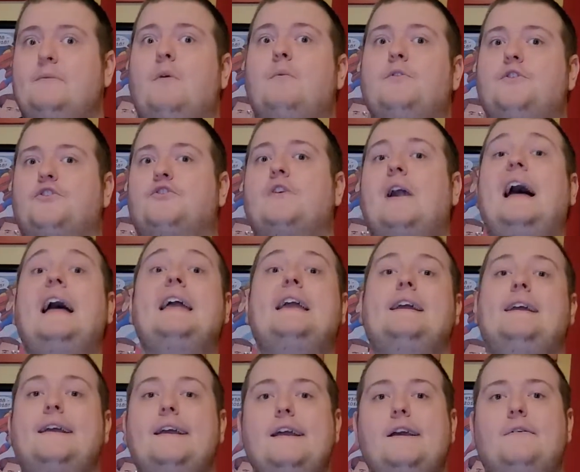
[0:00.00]
What we're
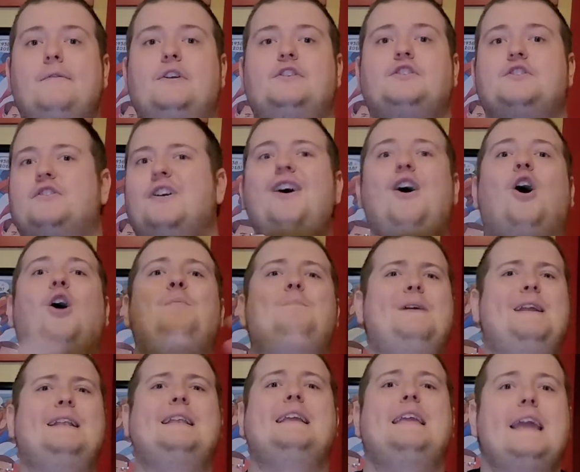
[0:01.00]
trying, what you're
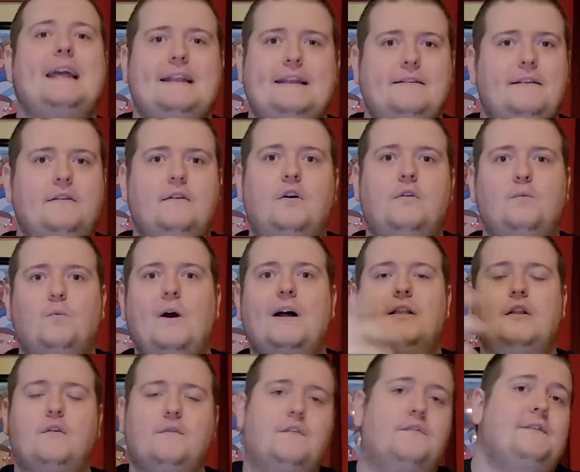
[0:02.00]
hoping to get
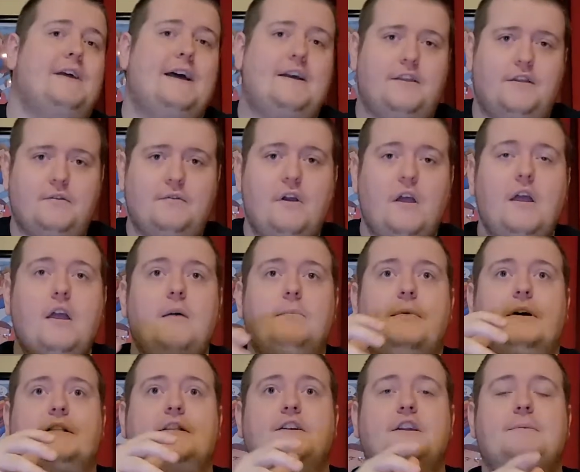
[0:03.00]
well over value.
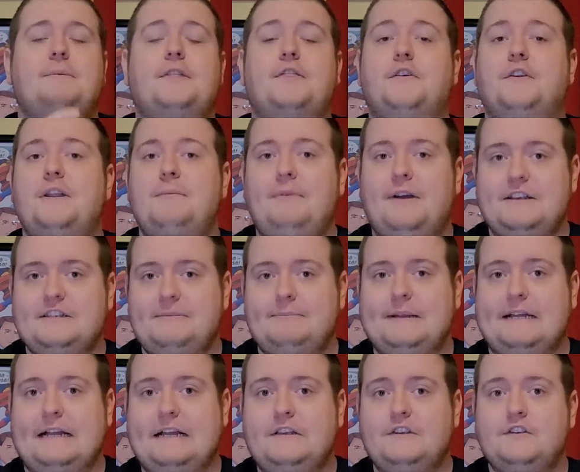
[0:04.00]
But they're going to be 30 bucks a
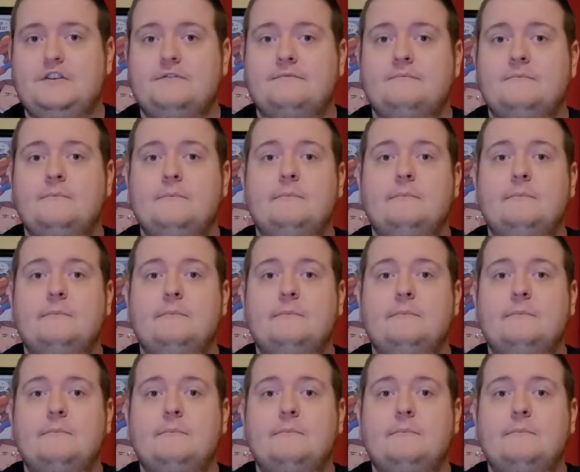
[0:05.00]
box.